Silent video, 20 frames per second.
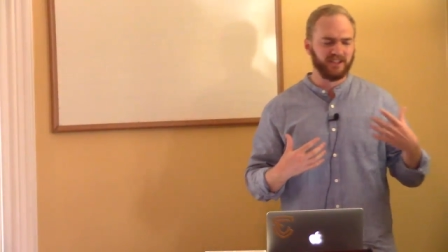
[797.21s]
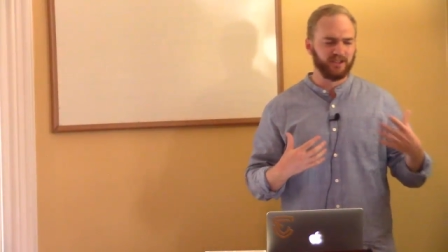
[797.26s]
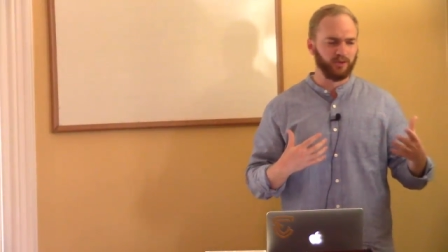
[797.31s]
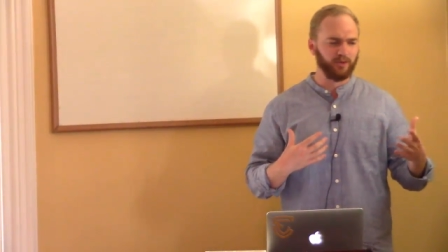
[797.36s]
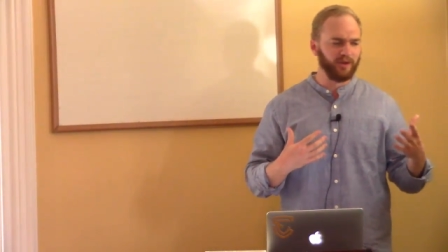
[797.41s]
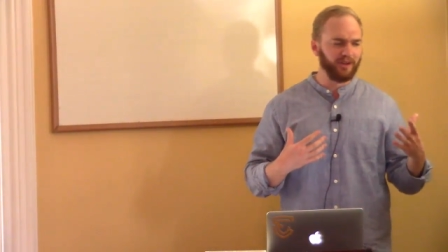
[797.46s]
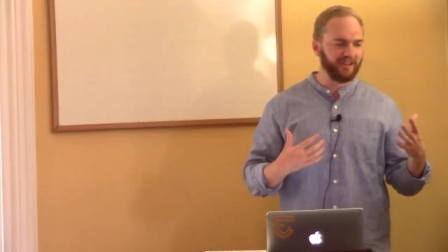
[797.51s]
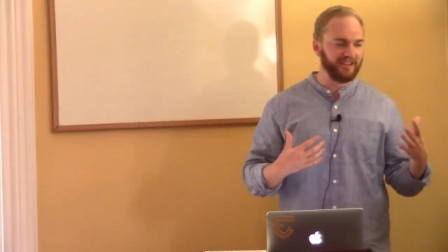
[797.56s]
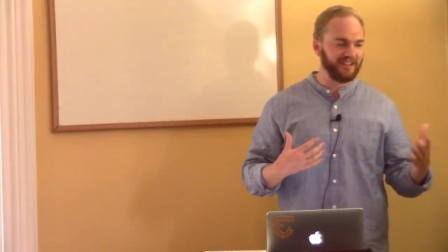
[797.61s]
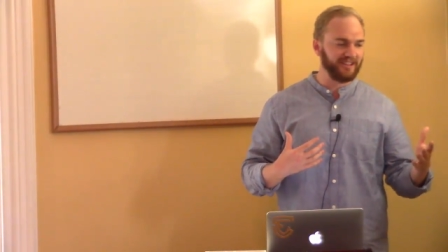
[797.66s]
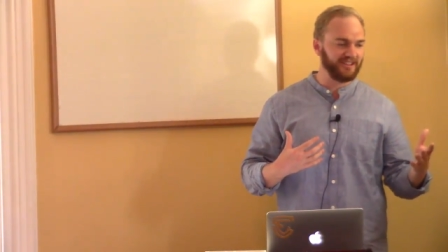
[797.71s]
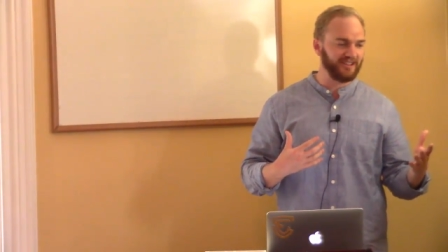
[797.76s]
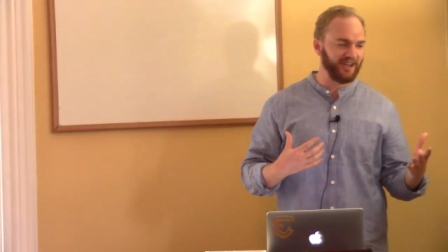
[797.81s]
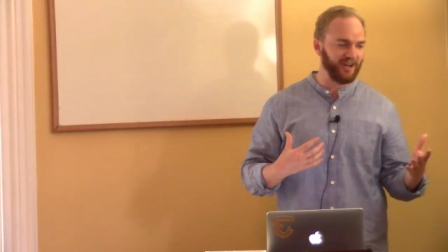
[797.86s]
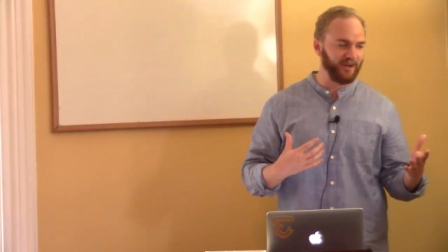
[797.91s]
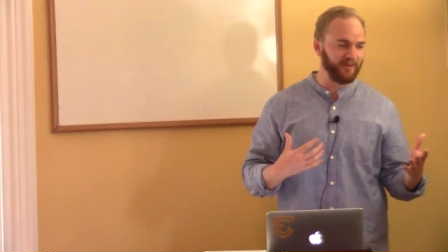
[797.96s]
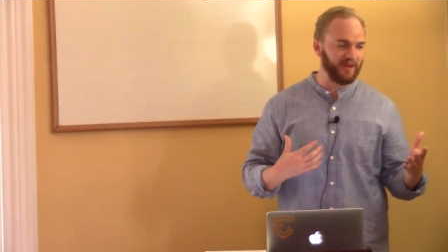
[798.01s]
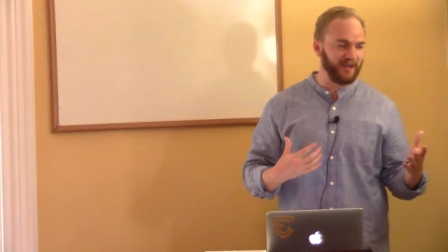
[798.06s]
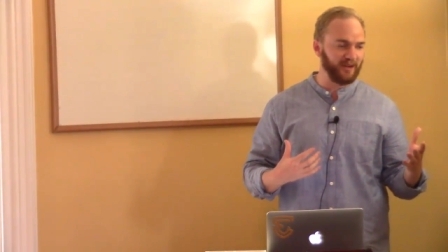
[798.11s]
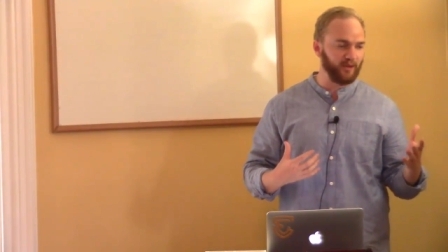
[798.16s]
to really
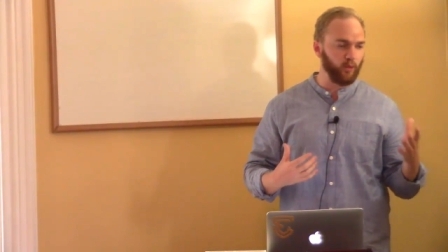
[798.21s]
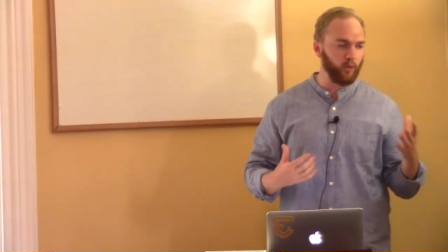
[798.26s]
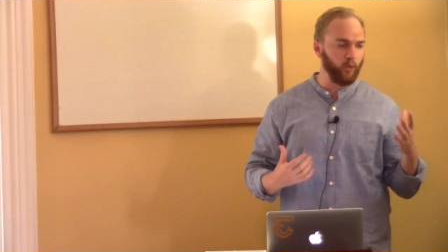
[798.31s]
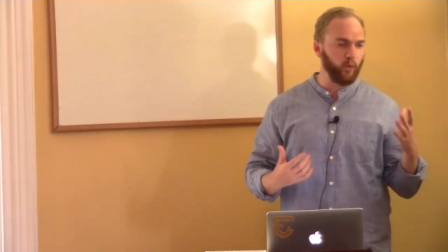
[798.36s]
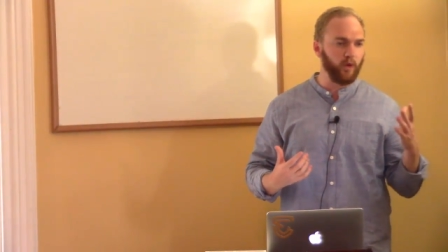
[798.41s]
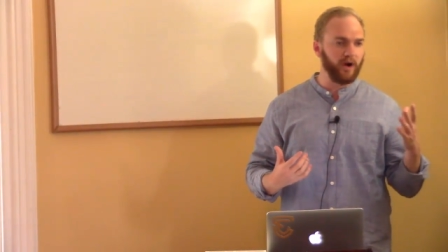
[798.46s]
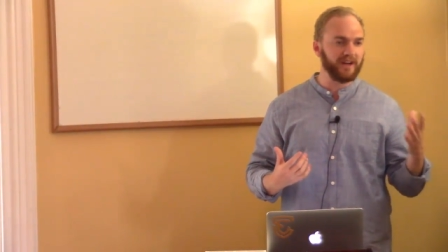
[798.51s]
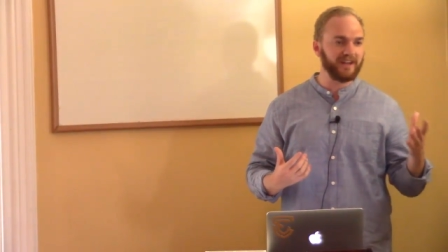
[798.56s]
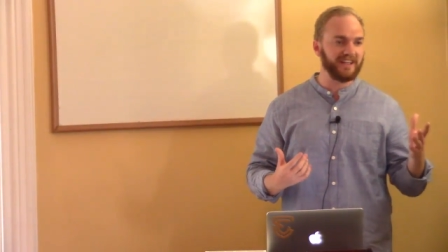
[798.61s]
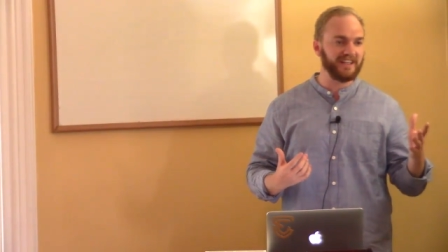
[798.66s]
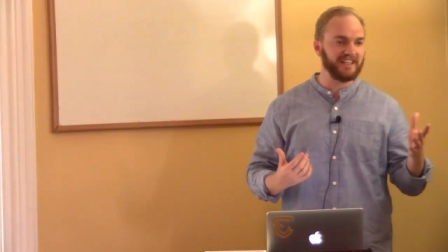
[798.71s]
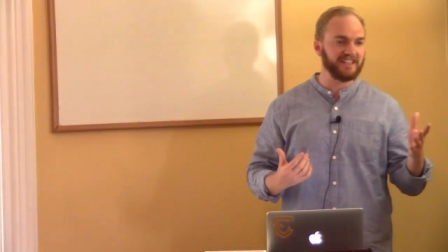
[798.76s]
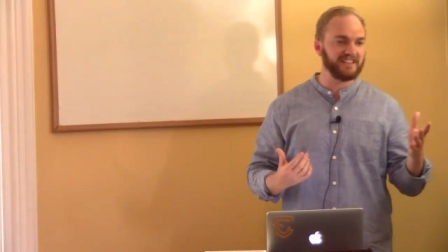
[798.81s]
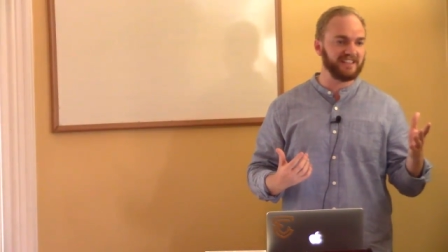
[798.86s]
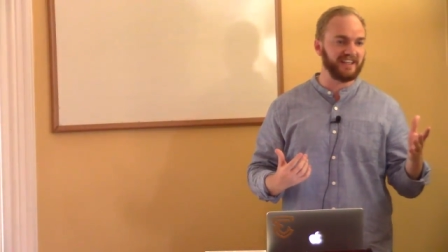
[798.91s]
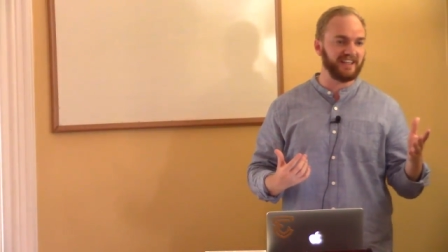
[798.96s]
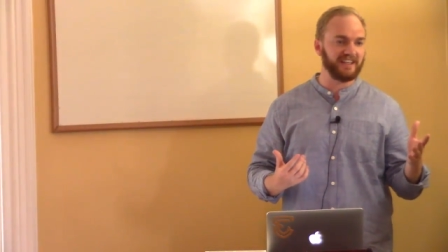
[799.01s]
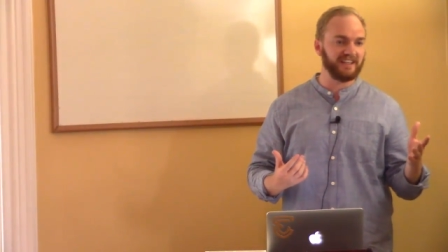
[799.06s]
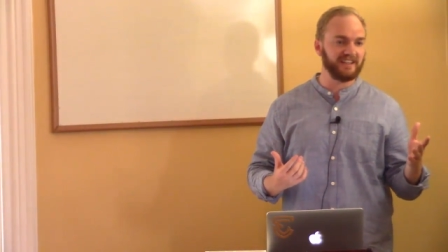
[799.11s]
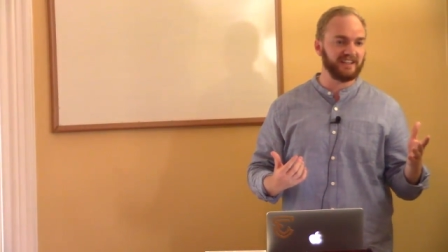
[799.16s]
determine what
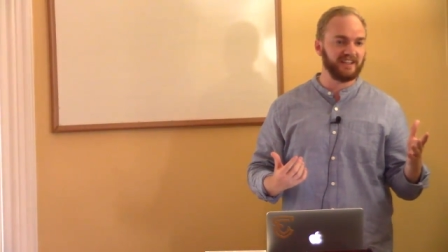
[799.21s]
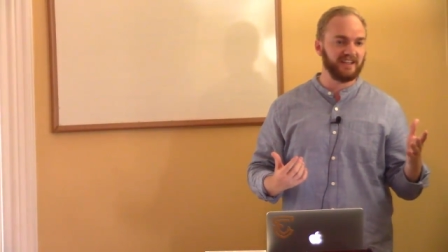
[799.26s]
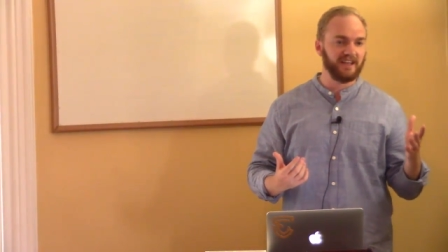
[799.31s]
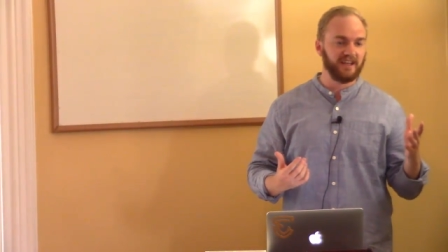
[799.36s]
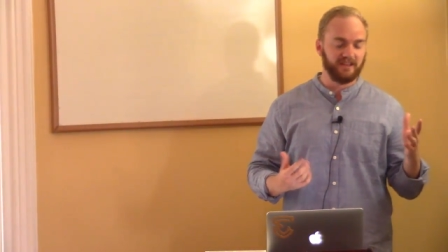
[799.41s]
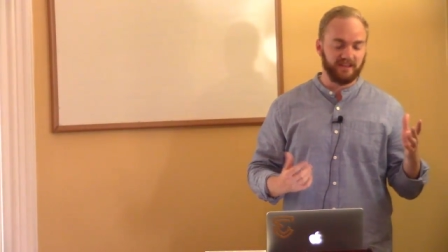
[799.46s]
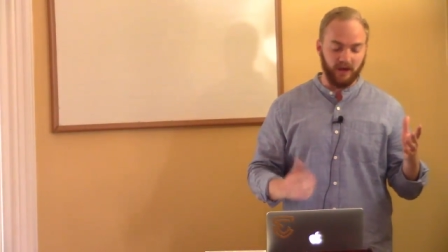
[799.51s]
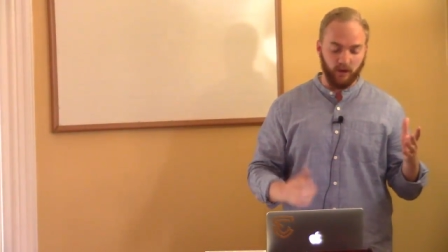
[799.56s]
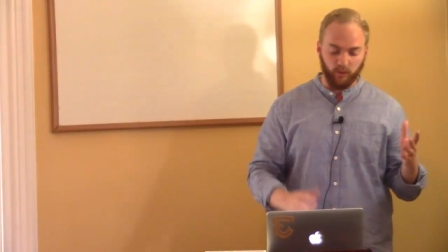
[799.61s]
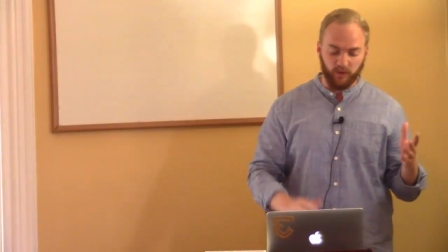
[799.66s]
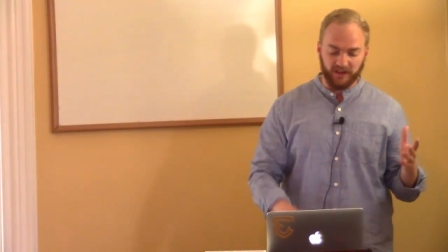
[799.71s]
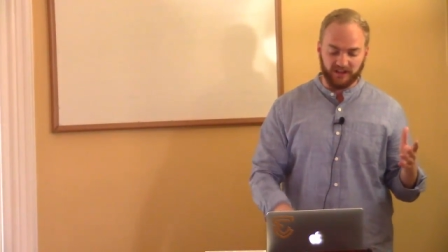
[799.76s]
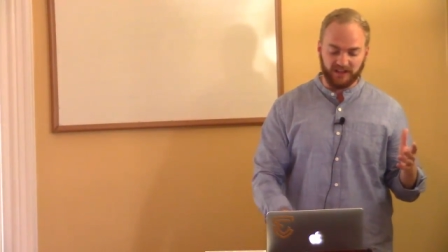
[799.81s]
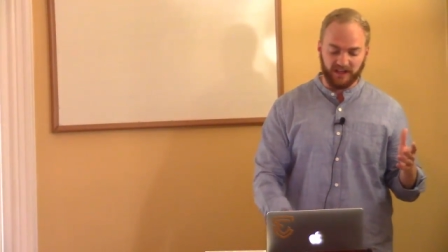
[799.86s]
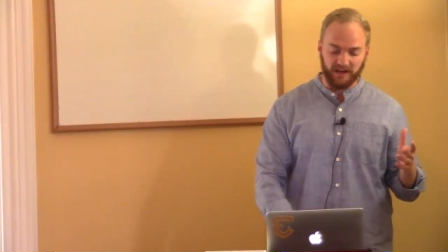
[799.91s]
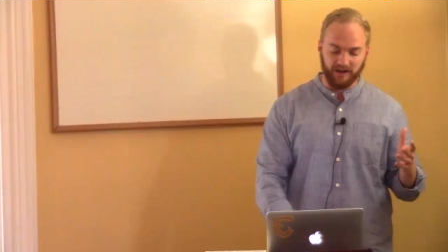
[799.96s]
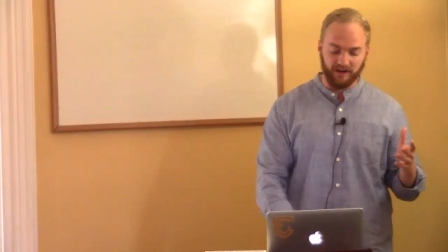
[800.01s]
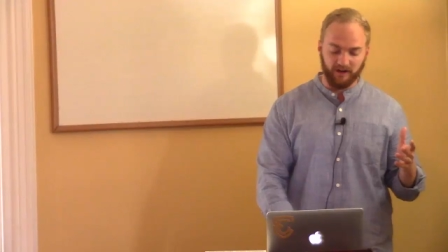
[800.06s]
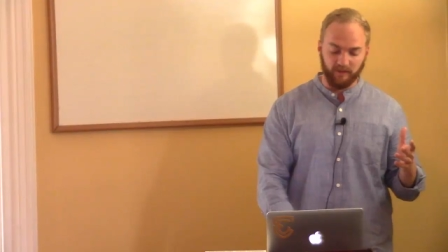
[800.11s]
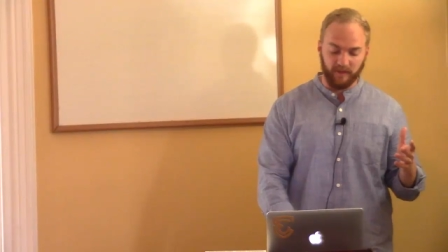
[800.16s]
is it that we
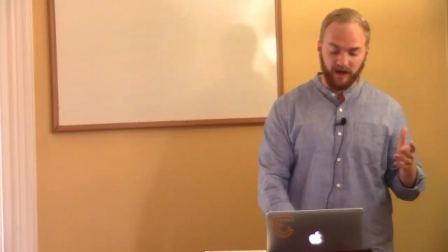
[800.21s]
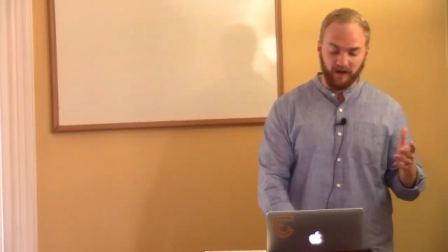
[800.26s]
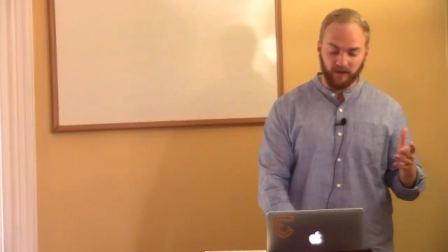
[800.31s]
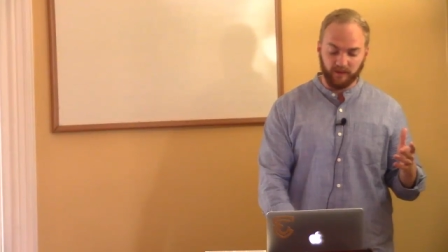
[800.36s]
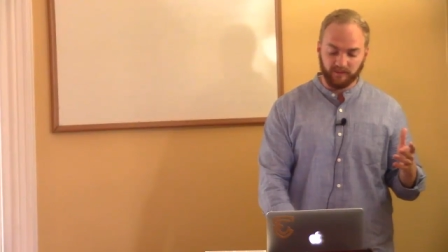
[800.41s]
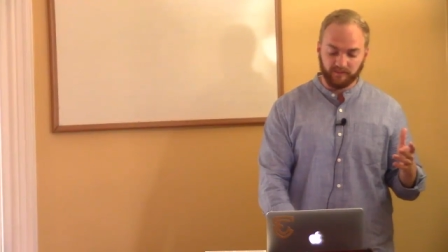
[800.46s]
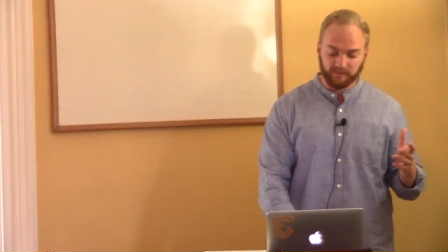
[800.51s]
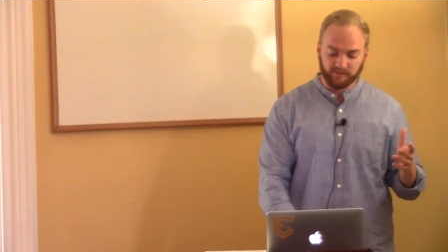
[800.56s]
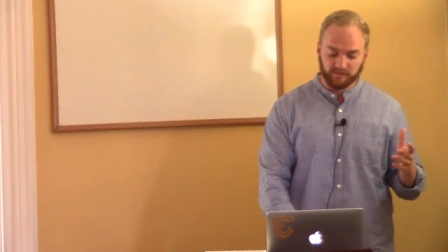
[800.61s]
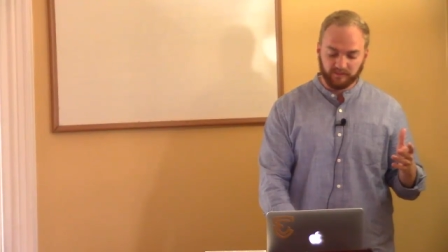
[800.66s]
care about.